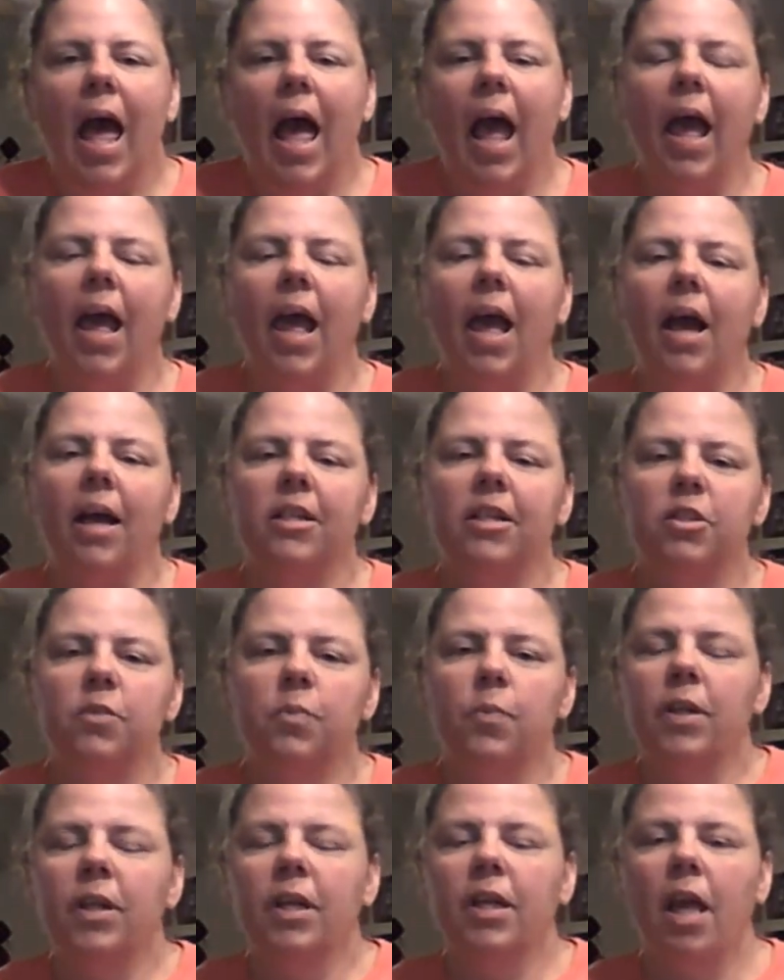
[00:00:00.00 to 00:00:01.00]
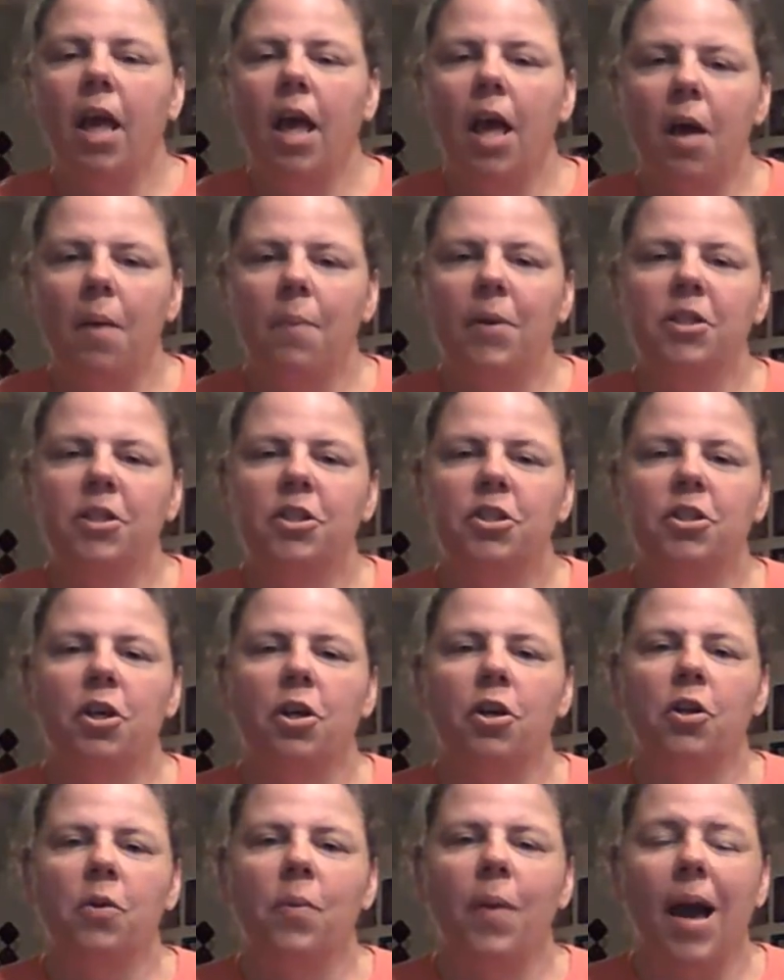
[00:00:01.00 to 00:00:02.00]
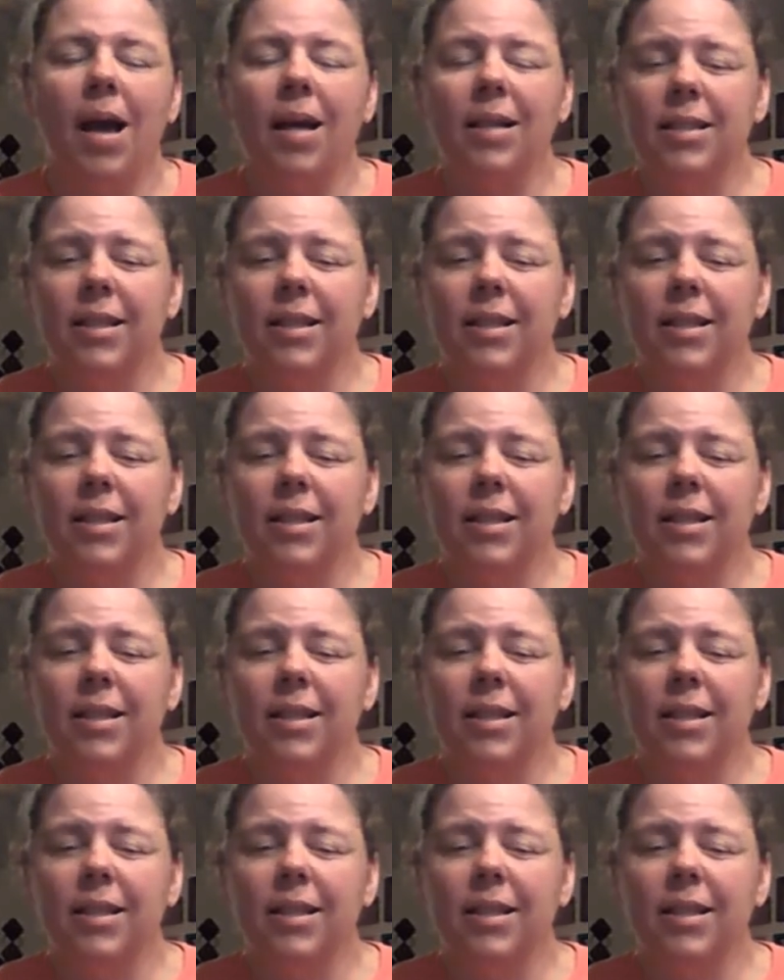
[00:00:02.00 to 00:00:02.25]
Hey, I just wanted to come and show you how